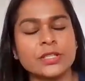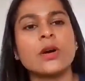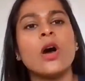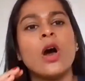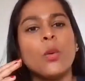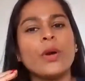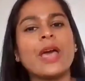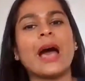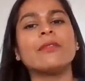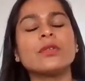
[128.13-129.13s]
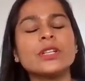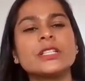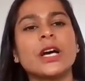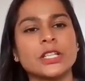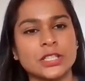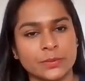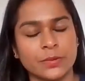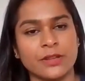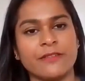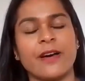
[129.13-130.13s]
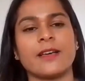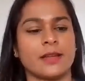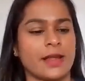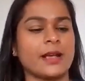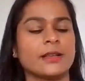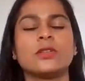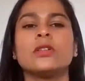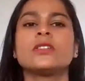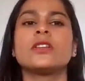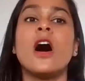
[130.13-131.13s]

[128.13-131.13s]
So we have already touched upon the fact that exons